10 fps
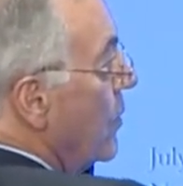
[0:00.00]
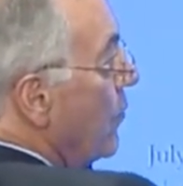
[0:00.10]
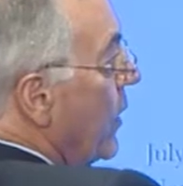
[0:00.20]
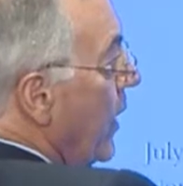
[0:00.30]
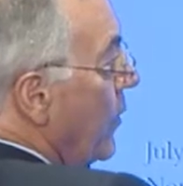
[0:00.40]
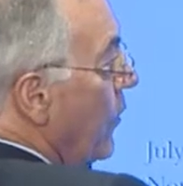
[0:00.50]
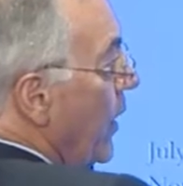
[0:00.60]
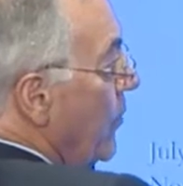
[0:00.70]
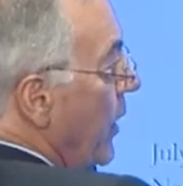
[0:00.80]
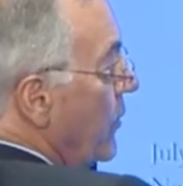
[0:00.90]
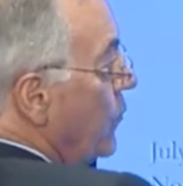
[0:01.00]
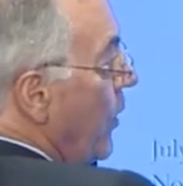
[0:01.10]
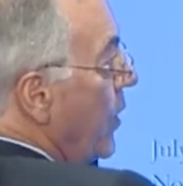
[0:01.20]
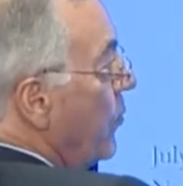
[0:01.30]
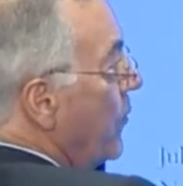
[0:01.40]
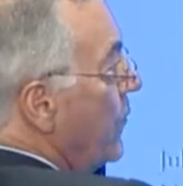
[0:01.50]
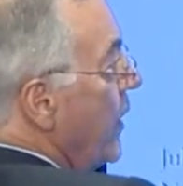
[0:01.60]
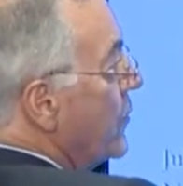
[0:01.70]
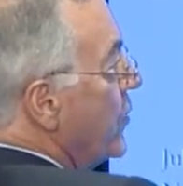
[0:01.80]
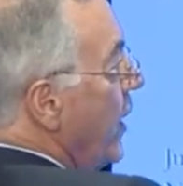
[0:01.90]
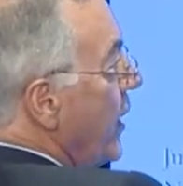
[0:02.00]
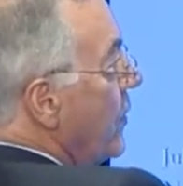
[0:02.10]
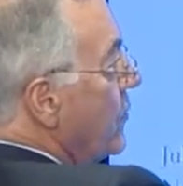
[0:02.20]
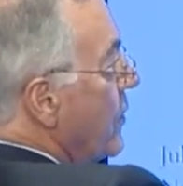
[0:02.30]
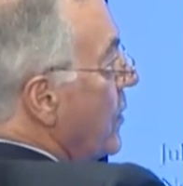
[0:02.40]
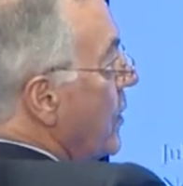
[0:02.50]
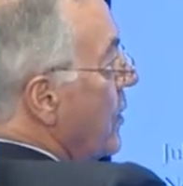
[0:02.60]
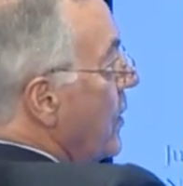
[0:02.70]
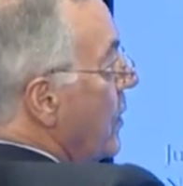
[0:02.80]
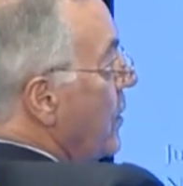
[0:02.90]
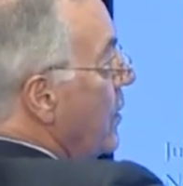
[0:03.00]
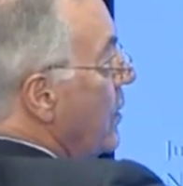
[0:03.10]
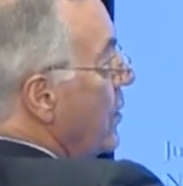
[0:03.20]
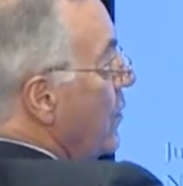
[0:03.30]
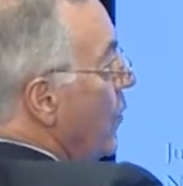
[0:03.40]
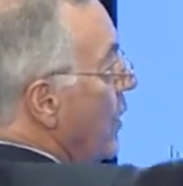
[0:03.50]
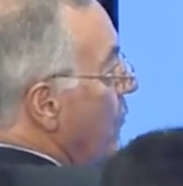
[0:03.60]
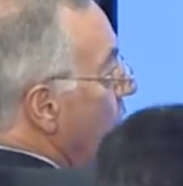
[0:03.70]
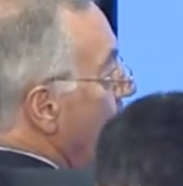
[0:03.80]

we had, we had about a 20% change in the, in the USD.